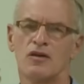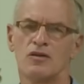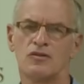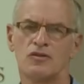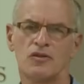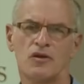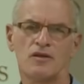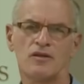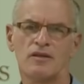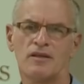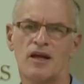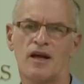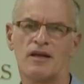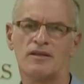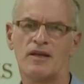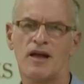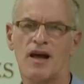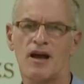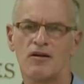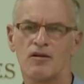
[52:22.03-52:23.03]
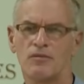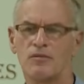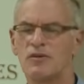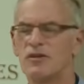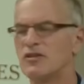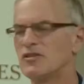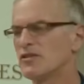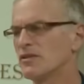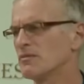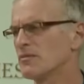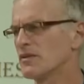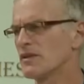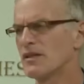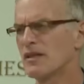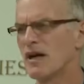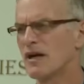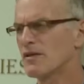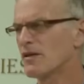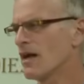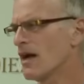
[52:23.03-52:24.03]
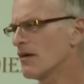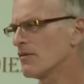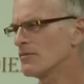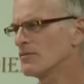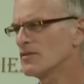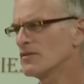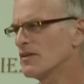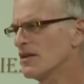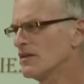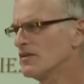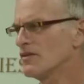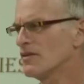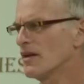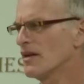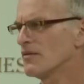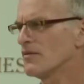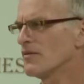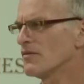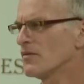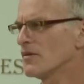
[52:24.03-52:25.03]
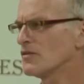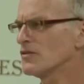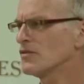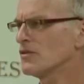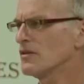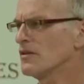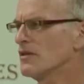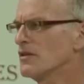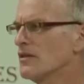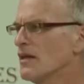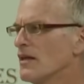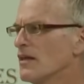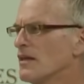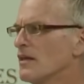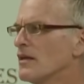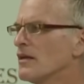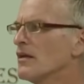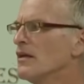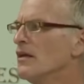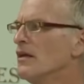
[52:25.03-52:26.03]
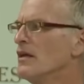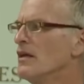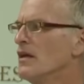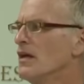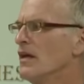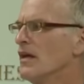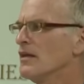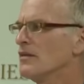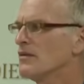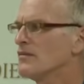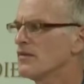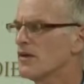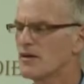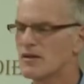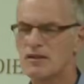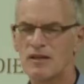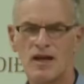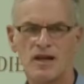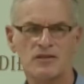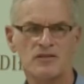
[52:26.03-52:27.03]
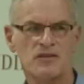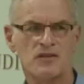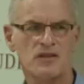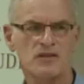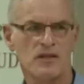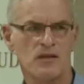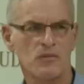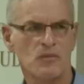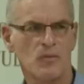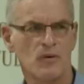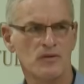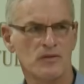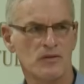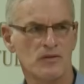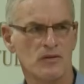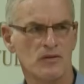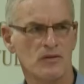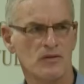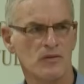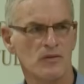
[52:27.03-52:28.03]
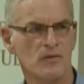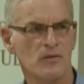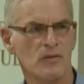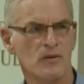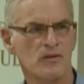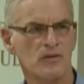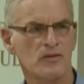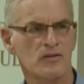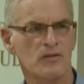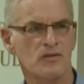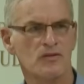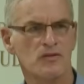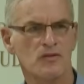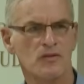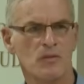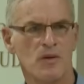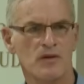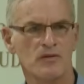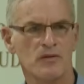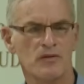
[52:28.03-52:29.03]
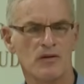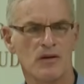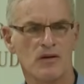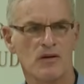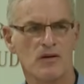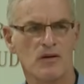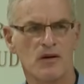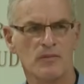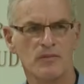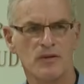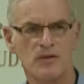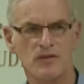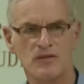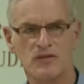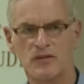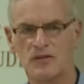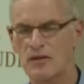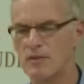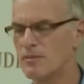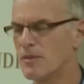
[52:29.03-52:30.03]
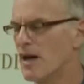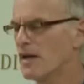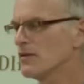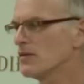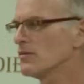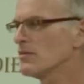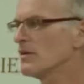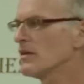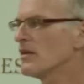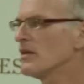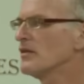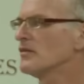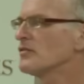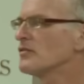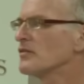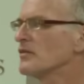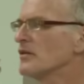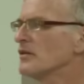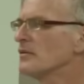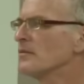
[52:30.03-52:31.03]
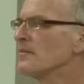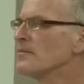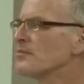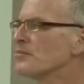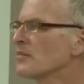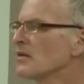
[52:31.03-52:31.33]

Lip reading: Jordan had the Arab Legion, but the other Arab states had virtually nothing. And the very last thing they wanted to do was to squander their armies in the battle with Israel.